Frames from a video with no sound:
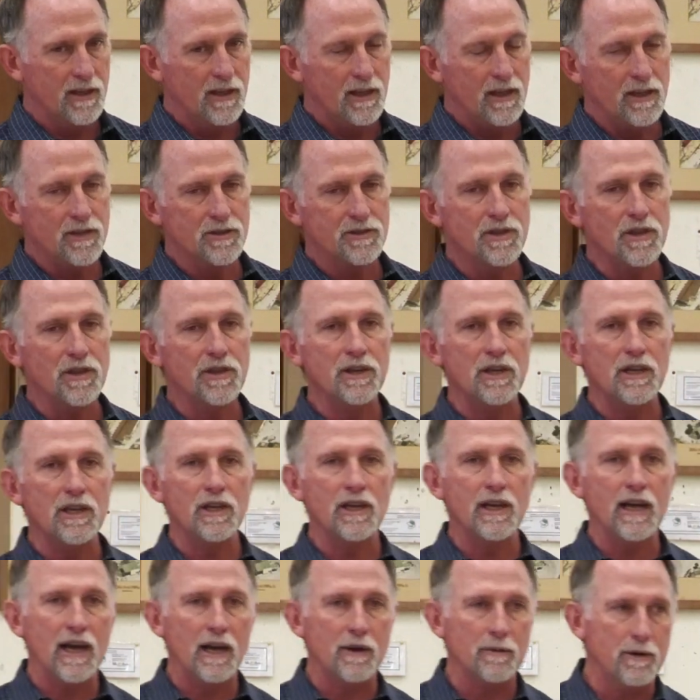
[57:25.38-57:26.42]
Here's the thing
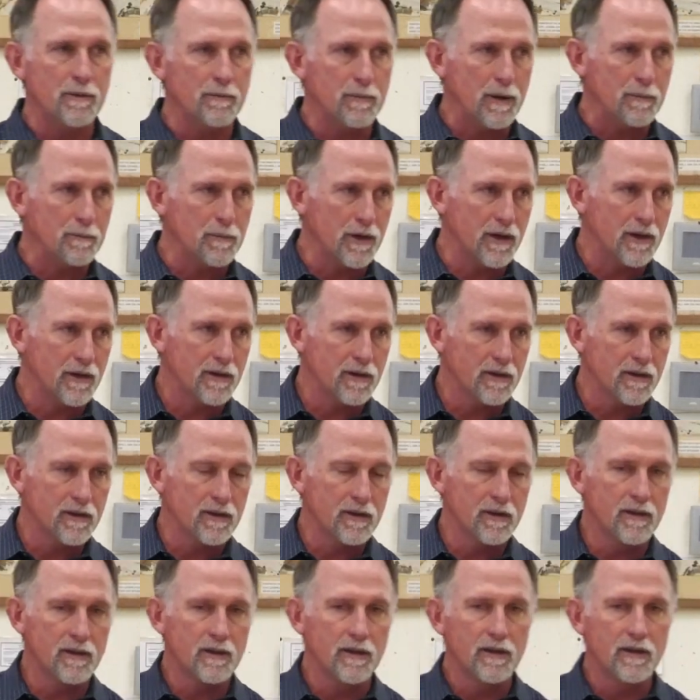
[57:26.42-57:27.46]
you got to remember.
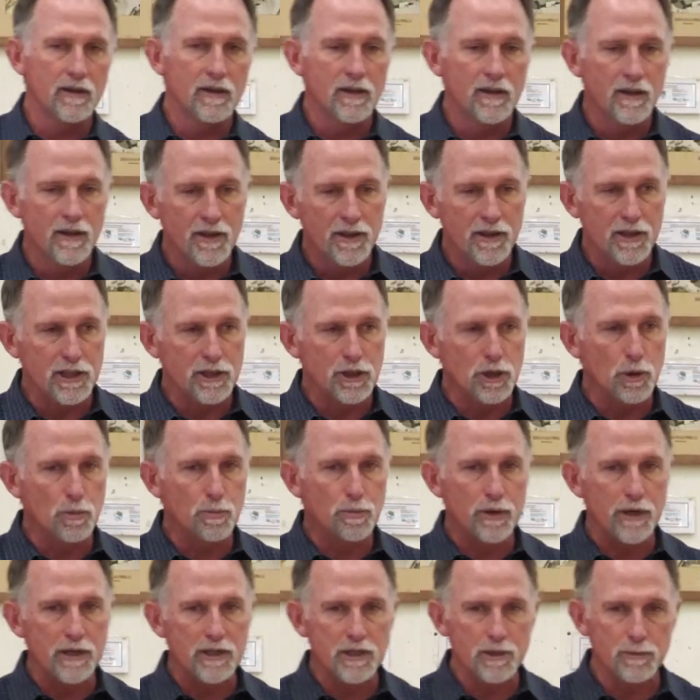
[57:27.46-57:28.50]
The two
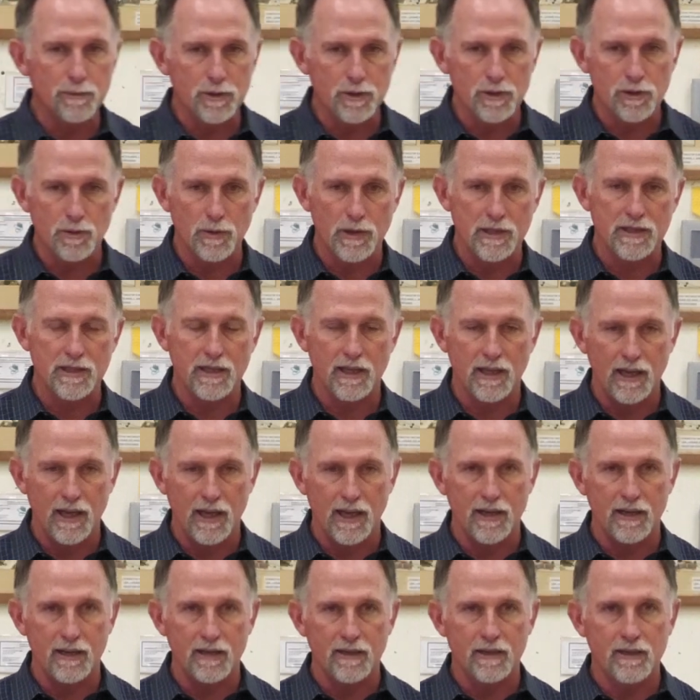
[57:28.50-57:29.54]
principles once
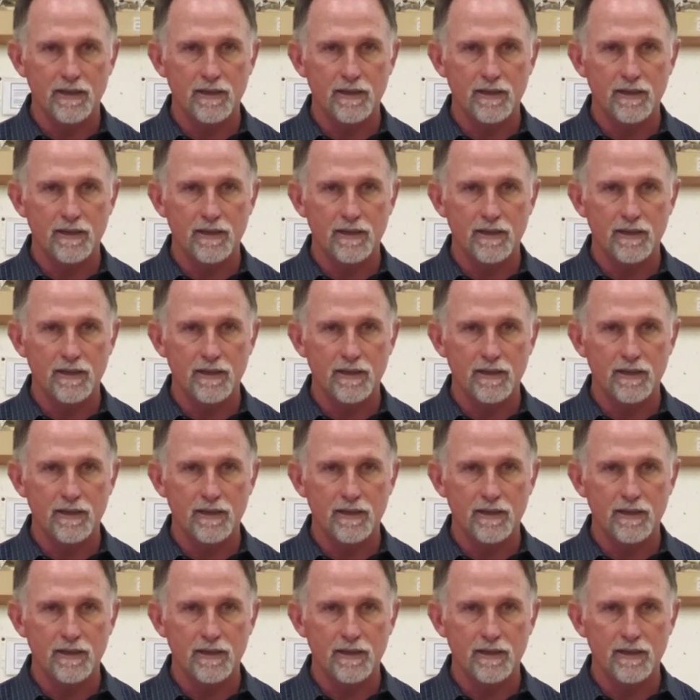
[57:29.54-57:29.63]
again.